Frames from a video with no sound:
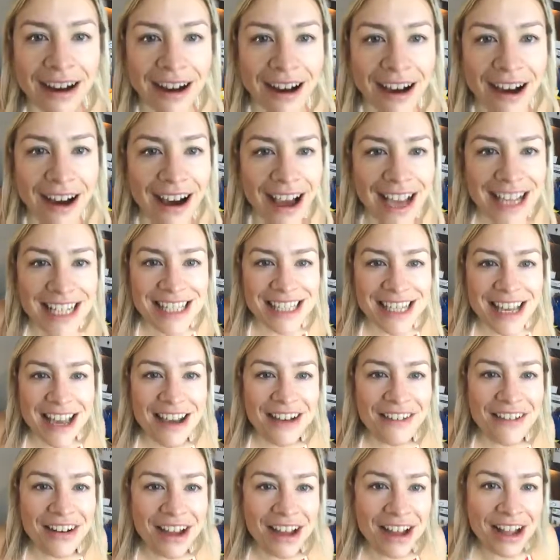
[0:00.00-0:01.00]
Hi
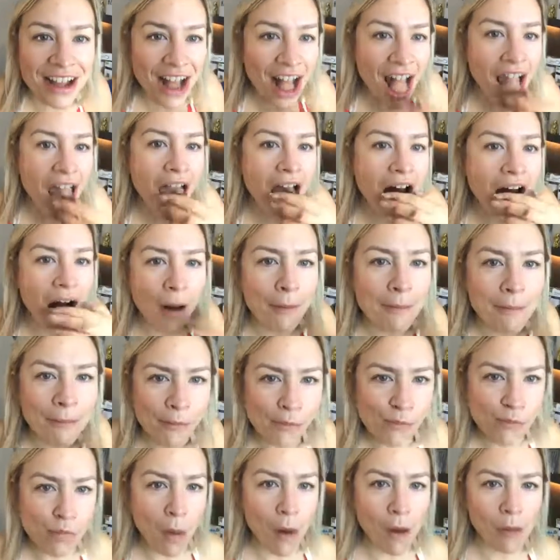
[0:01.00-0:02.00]
Sarah.
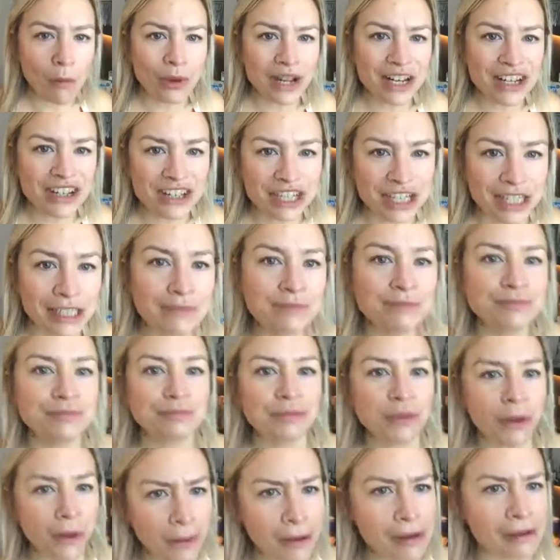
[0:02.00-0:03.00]
Windy.
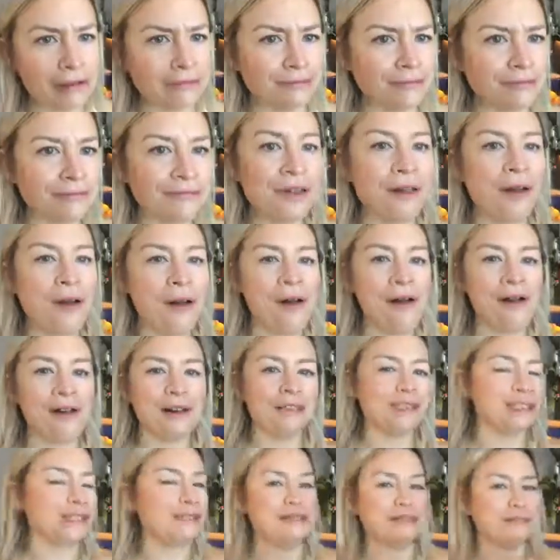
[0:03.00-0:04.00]
Oh,
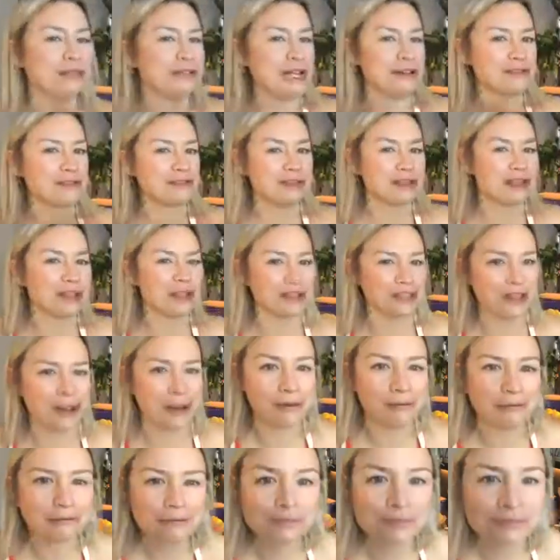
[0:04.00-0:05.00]
I haven't been outside
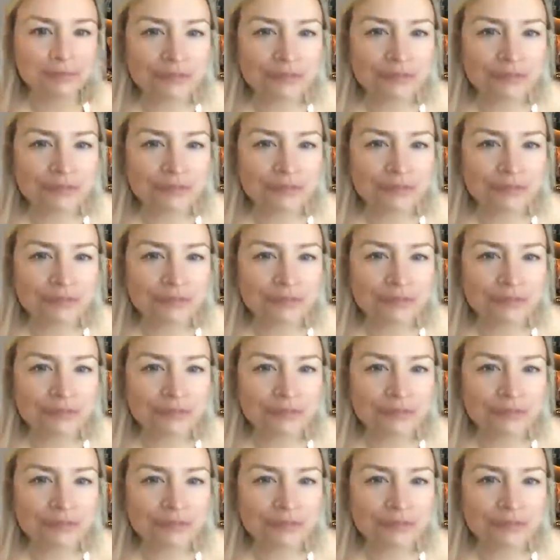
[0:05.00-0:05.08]
yet.